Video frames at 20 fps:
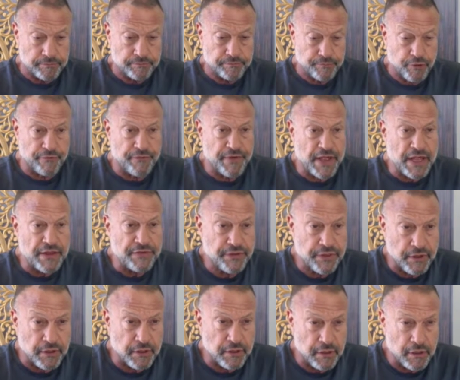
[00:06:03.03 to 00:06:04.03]
the
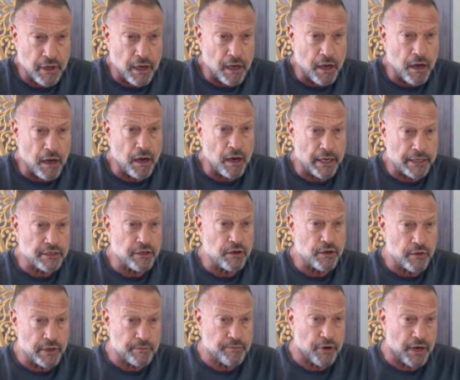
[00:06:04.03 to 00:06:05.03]
ongoing
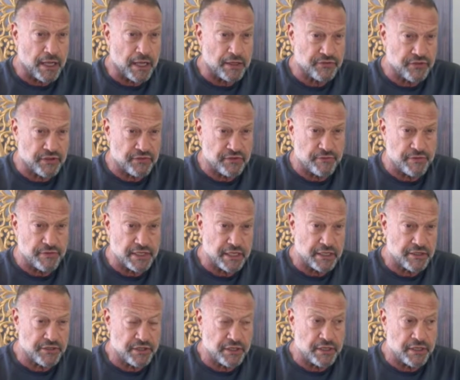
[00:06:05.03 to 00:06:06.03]
process of addiction.
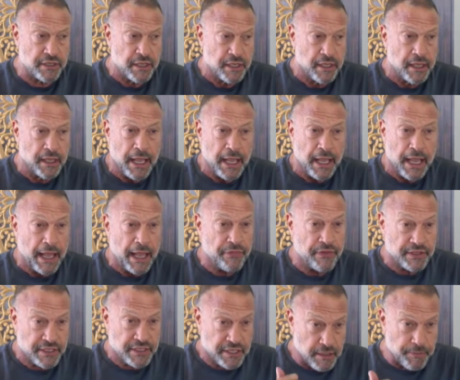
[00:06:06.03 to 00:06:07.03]
And the
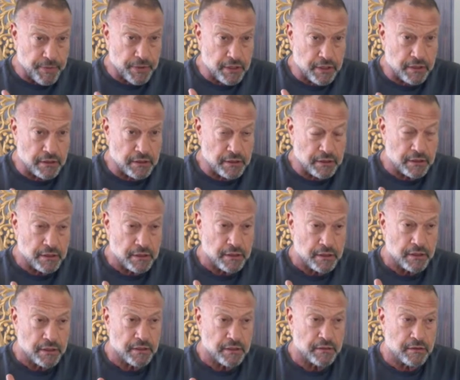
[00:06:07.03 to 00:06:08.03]
typical
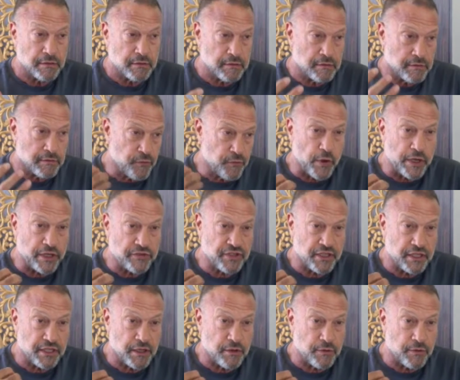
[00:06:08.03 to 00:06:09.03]
voice on the other end of the
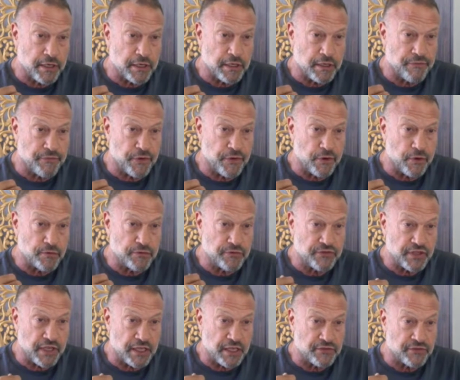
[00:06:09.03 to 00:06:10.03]
phone says,
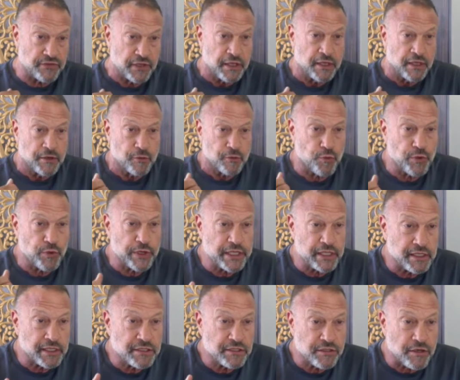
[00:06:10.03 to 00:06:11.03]
really sorry
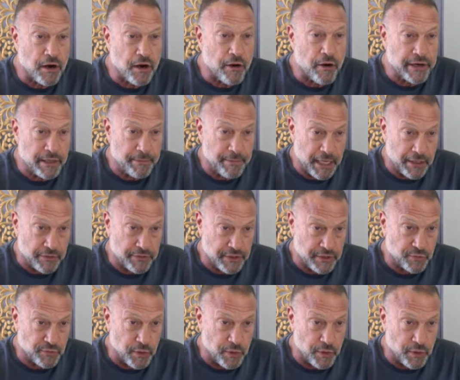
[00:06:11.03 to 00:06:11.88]
about this one, Mel.